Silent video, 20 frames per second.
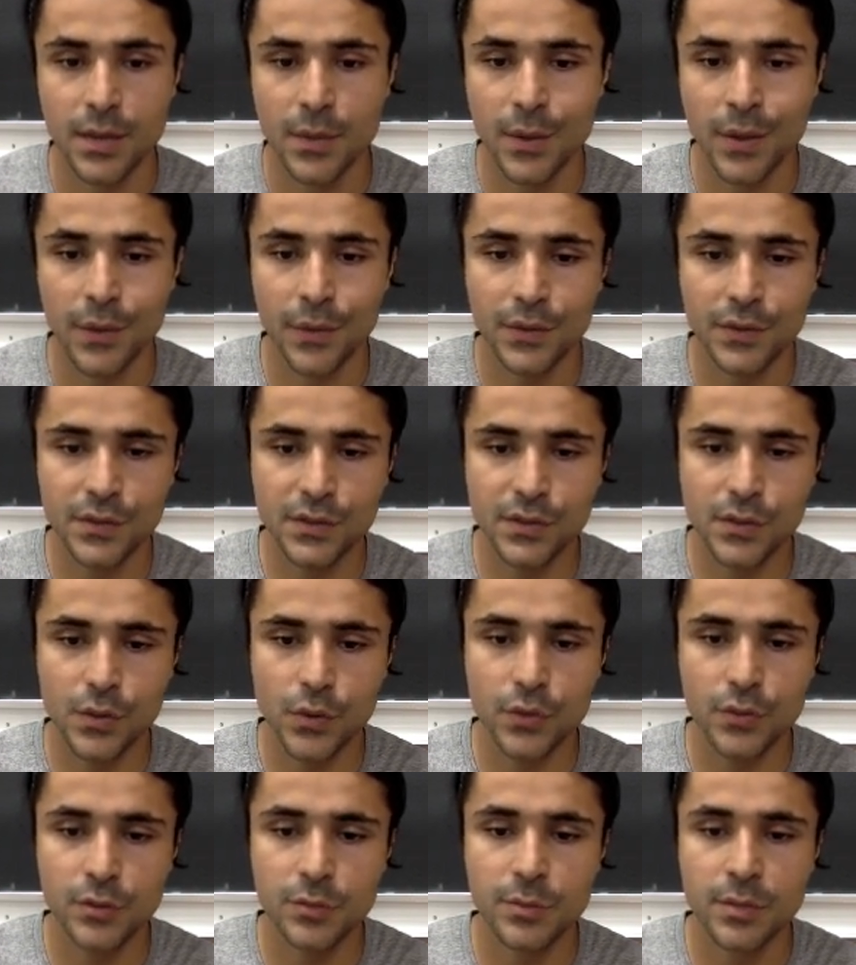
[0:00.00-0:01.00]
Now this is
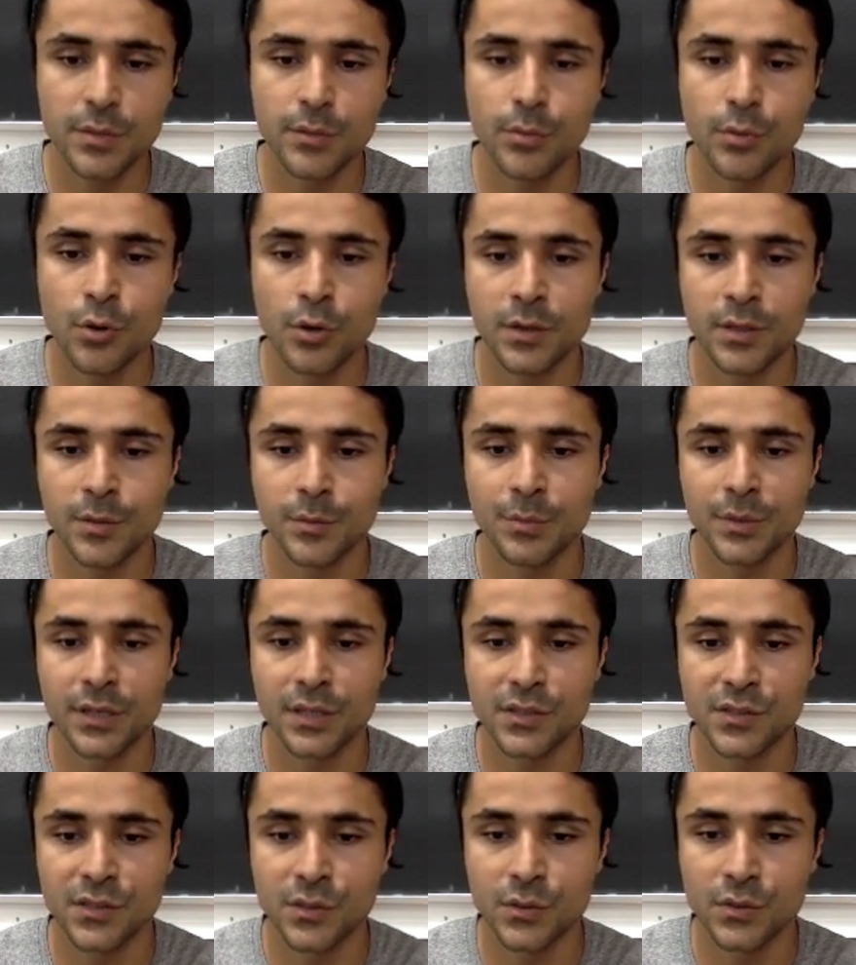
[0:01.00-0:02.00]
going to be important
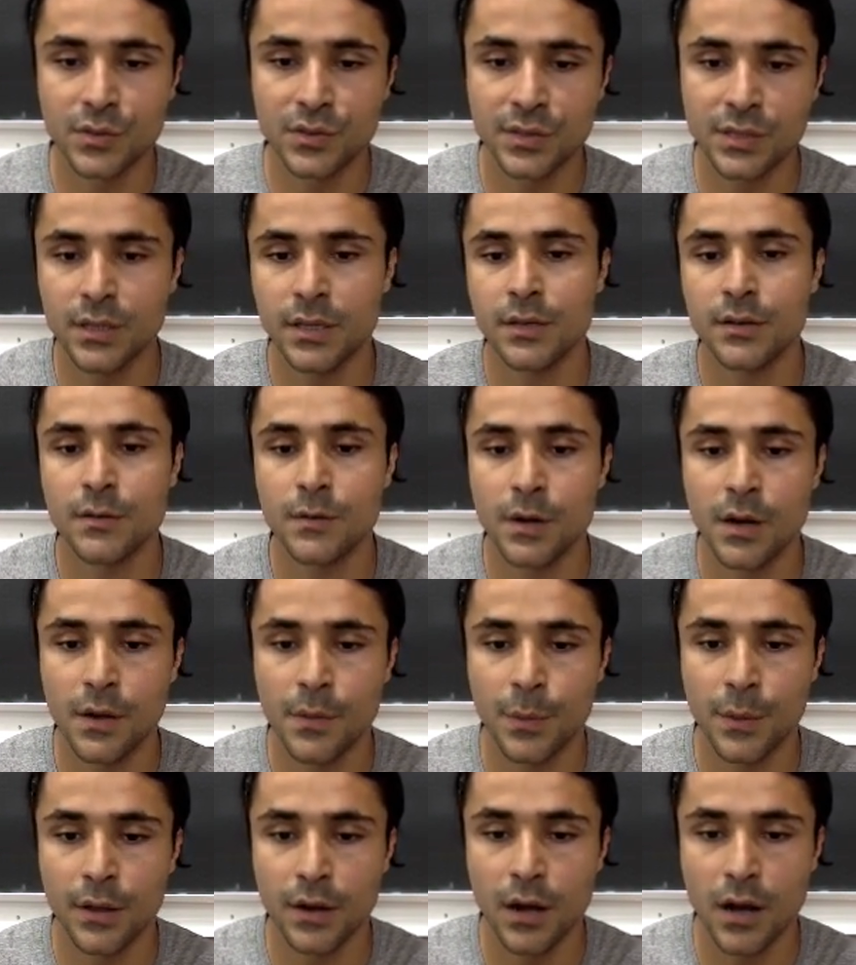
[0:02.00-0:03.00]
because you'll see later
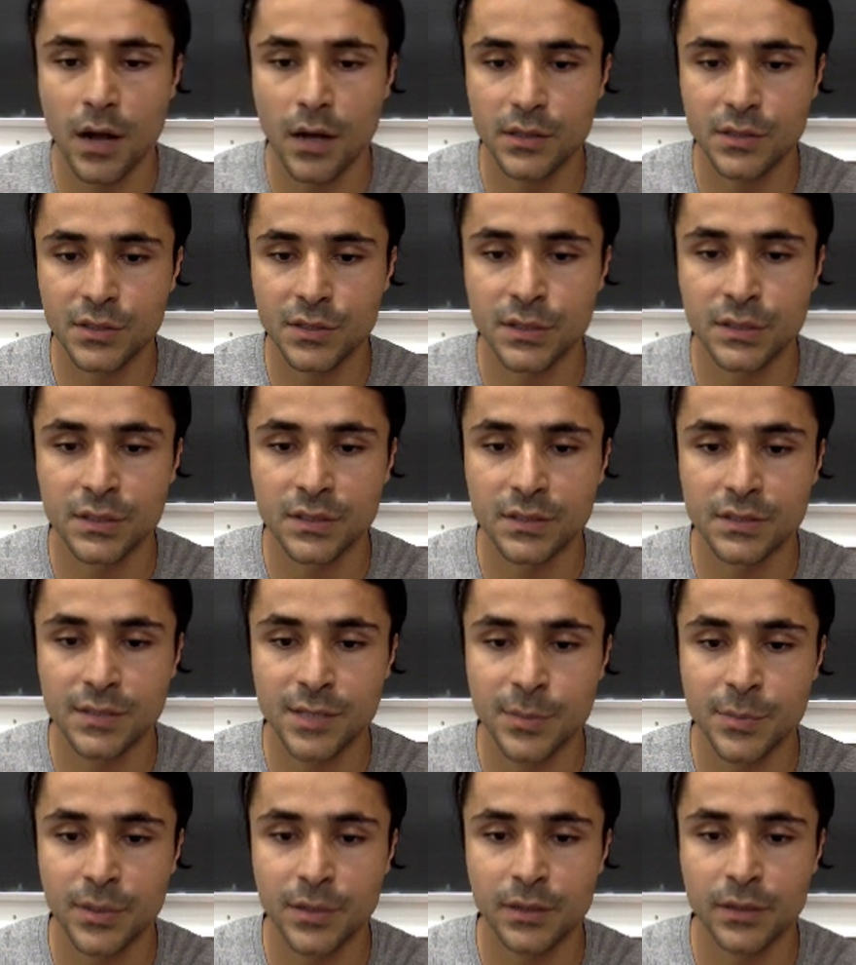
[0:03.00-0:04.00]
on that oxygen is
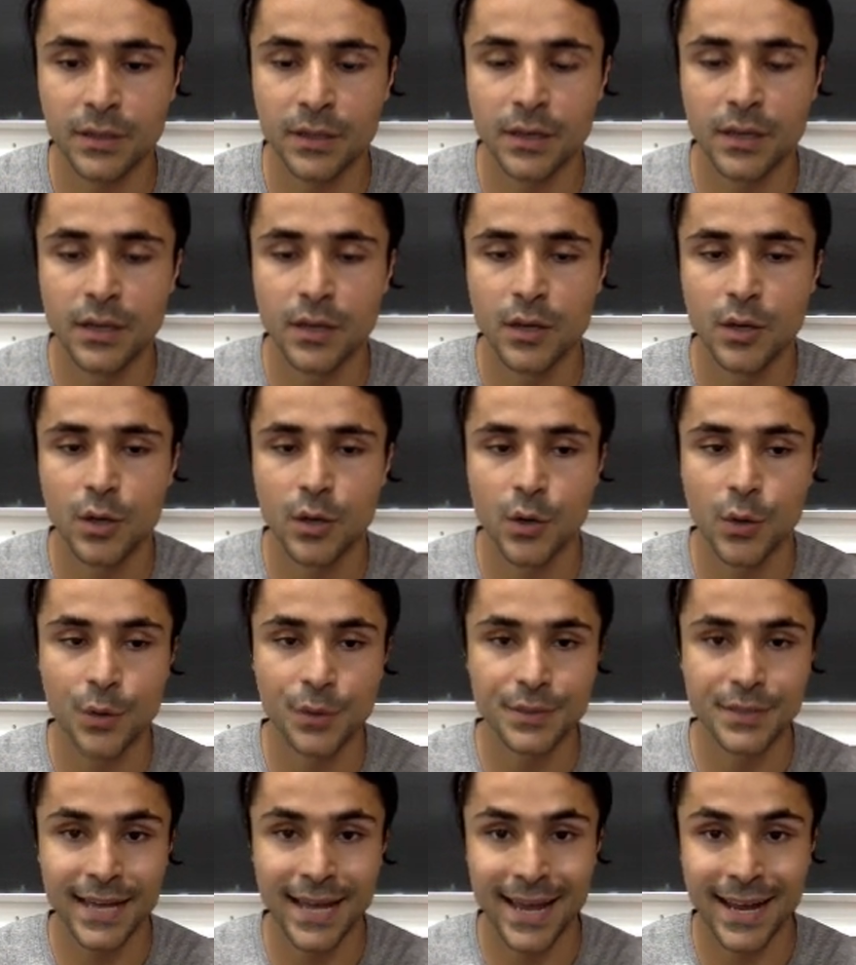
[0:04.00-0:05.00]
typically
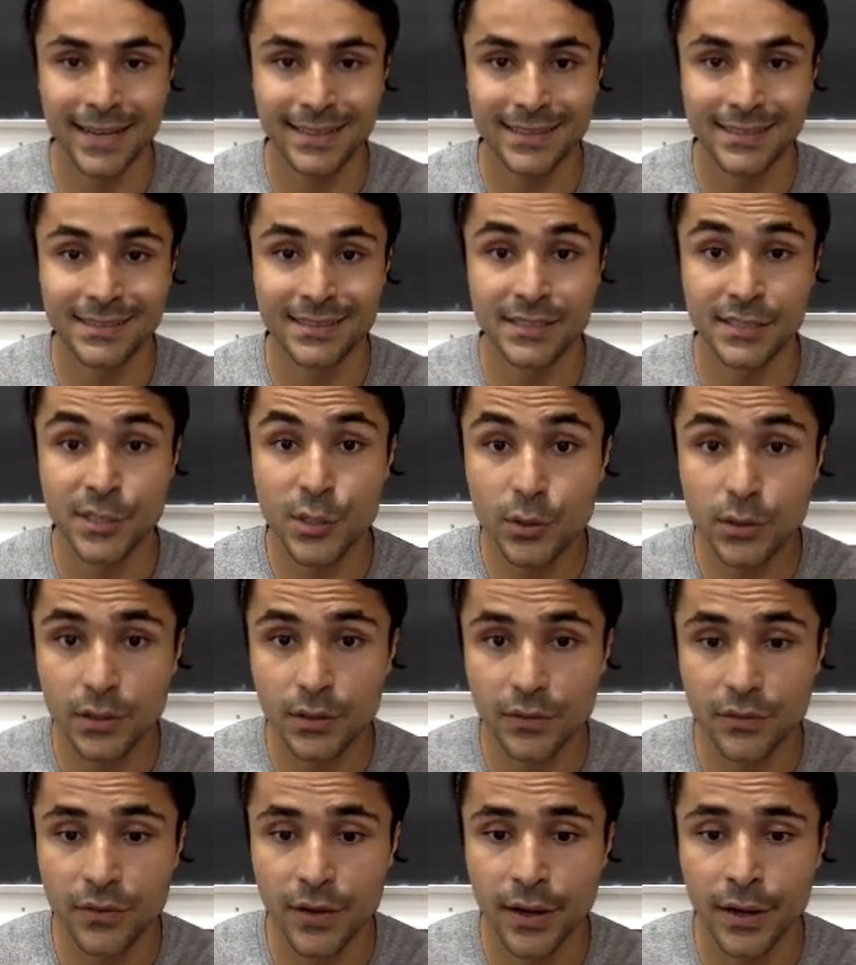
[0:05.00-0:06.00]
going to act as a
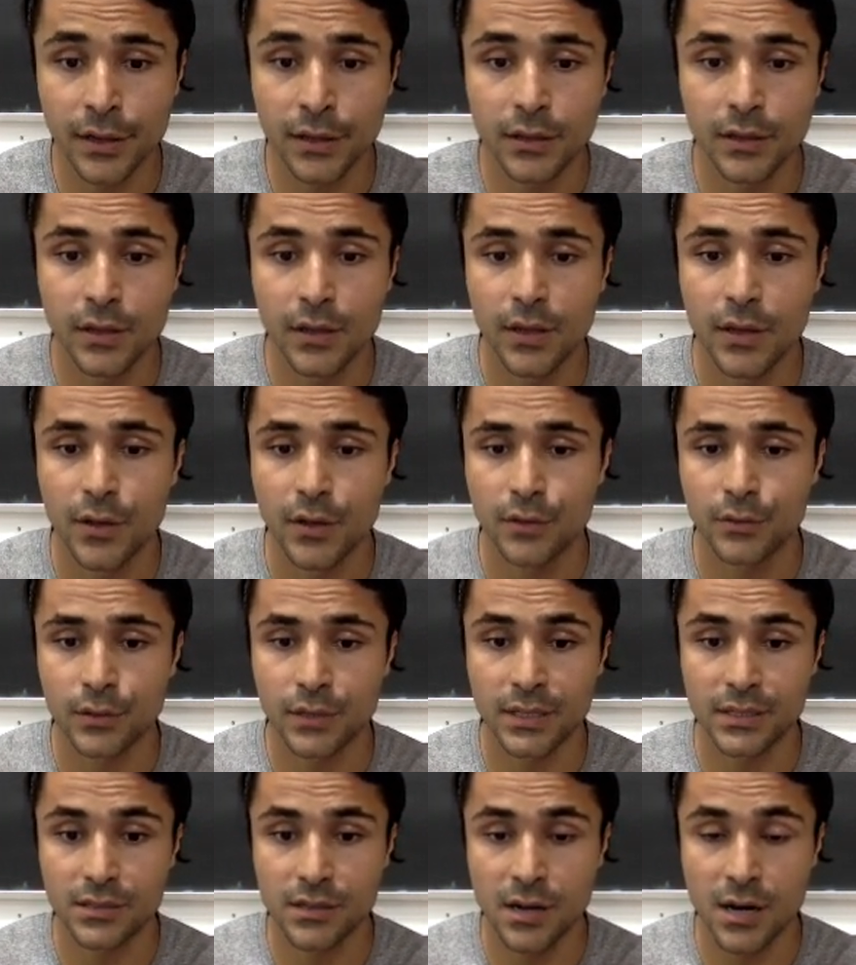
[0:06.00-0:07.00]
nucleophile,
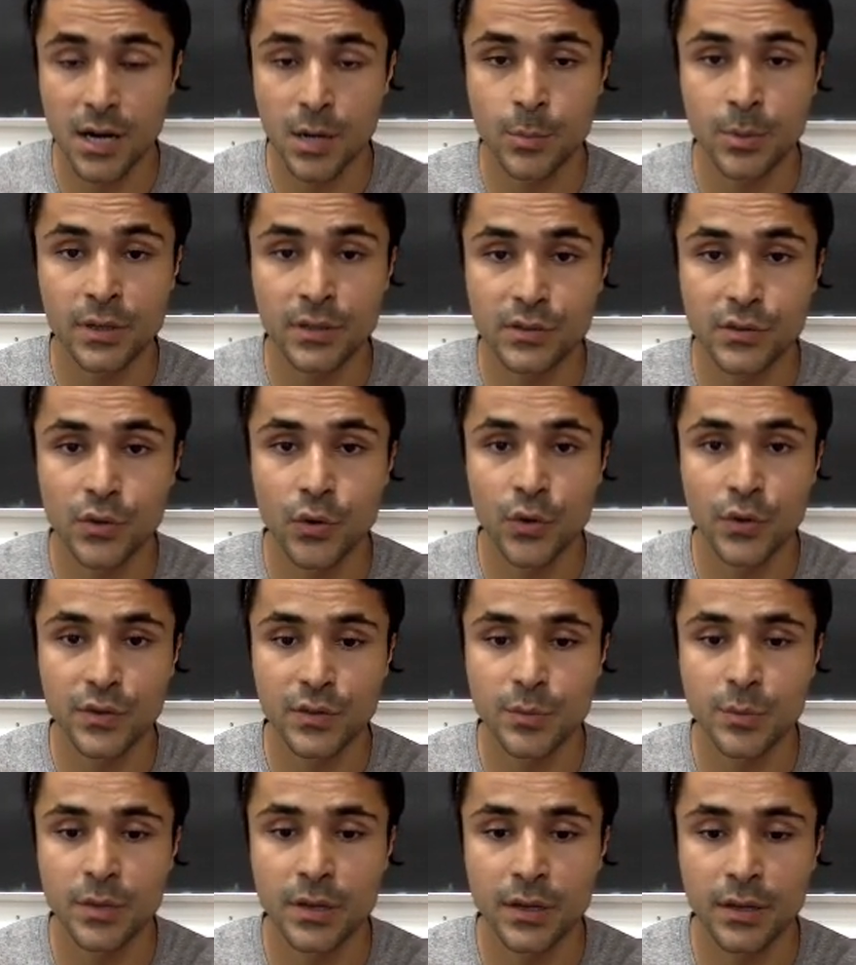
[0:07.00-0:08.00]
whereas carbon is going
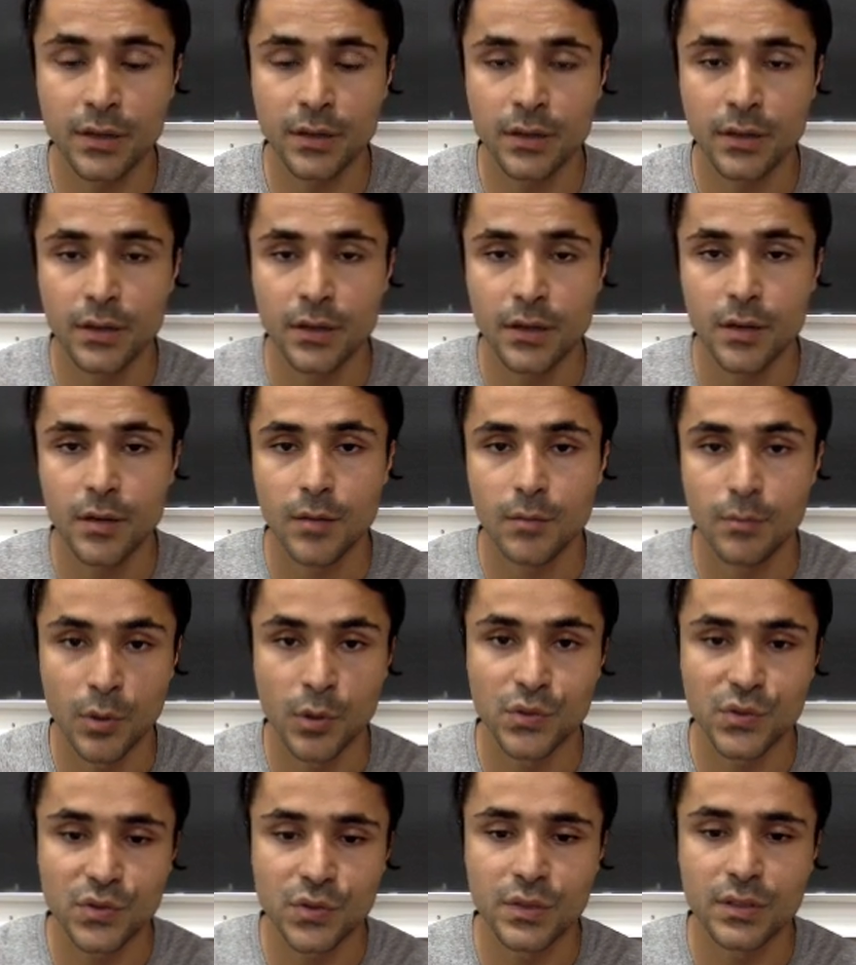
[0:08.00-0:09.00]
to be,
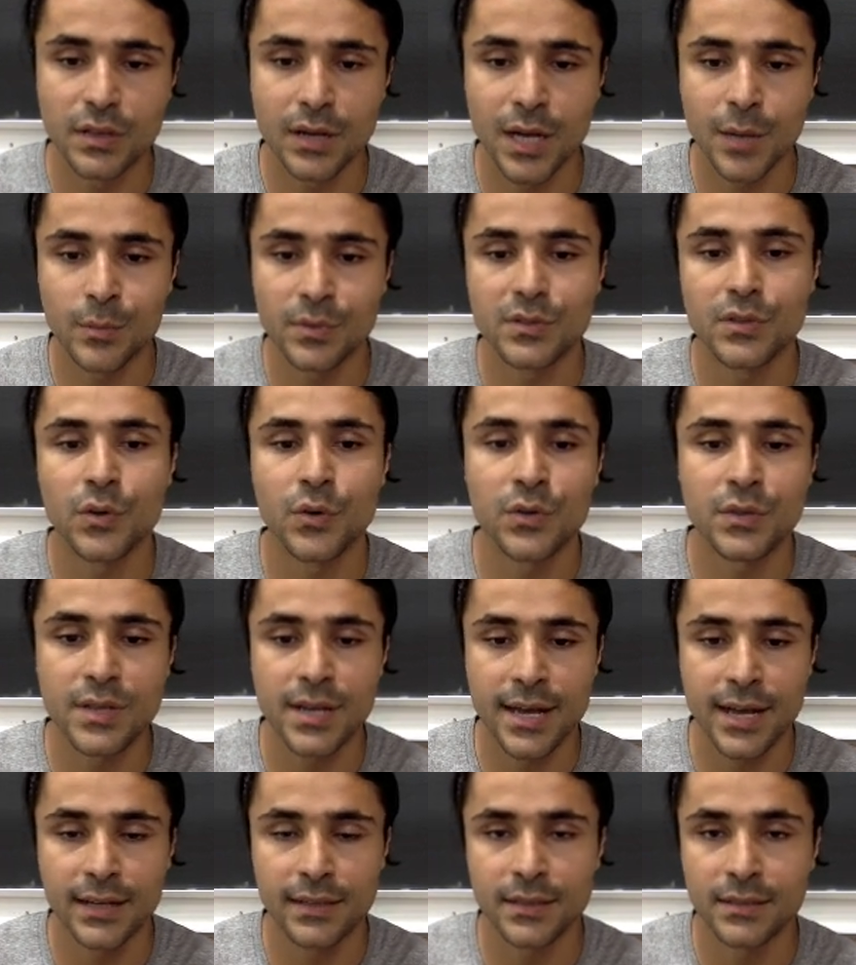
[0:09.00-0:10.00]
most of the time, is going
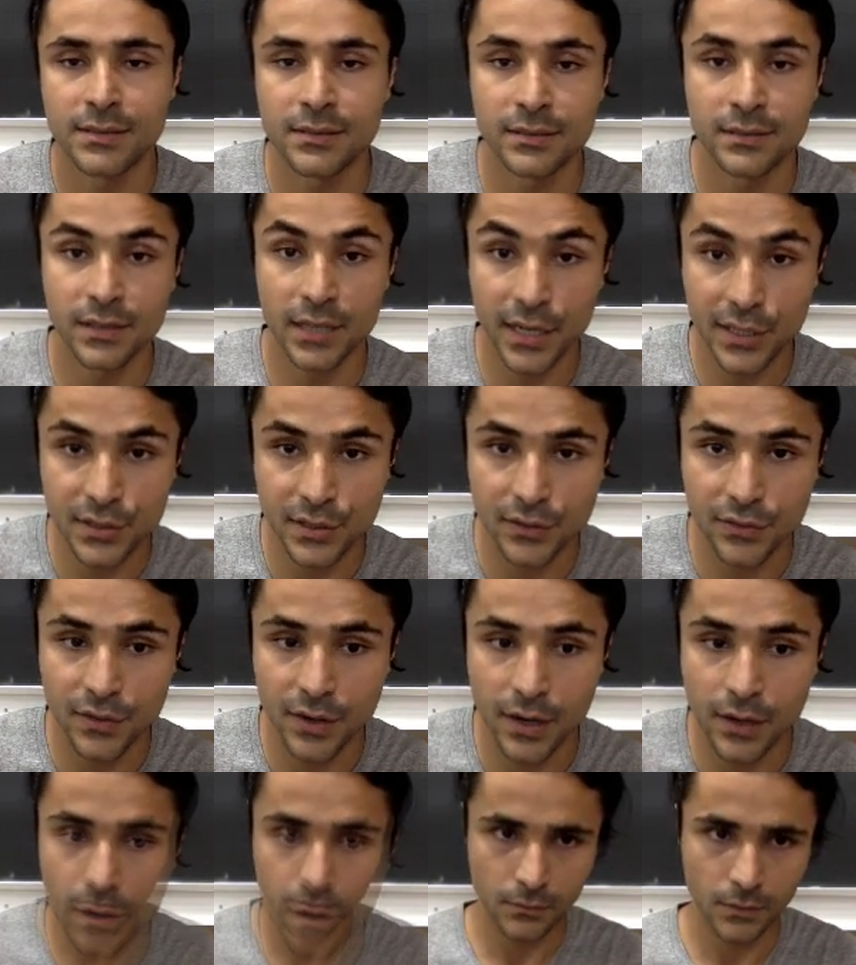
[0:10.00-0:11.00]
to act as an
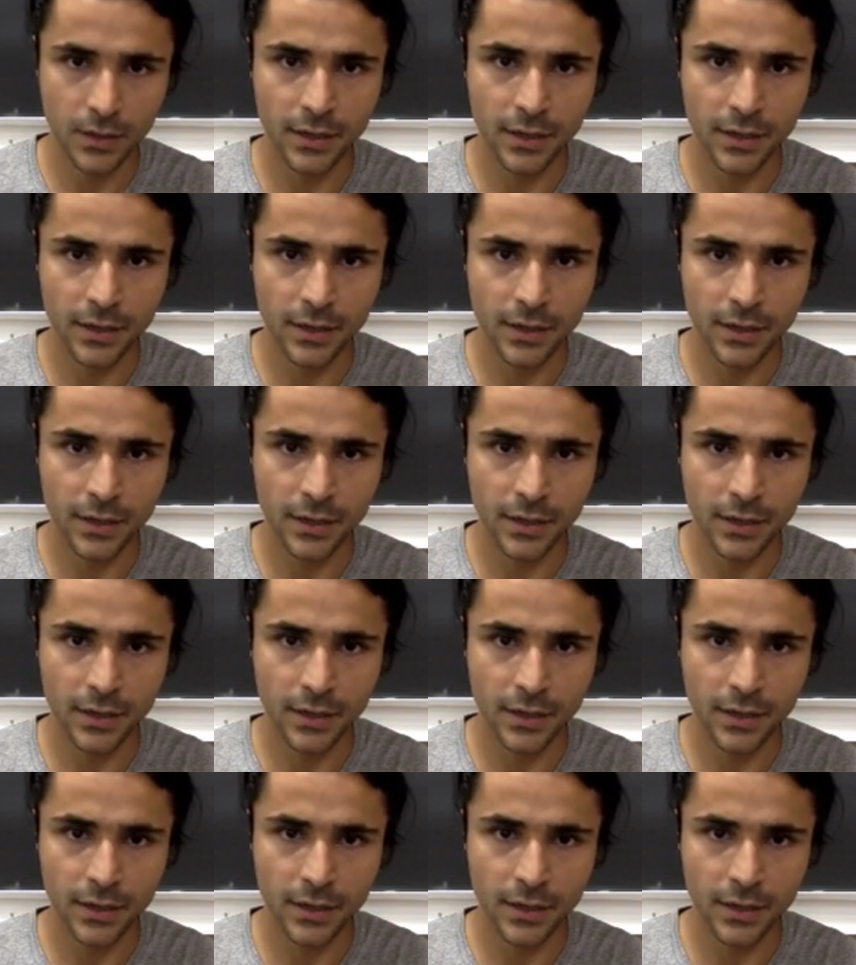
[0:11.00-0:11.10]
electrophile.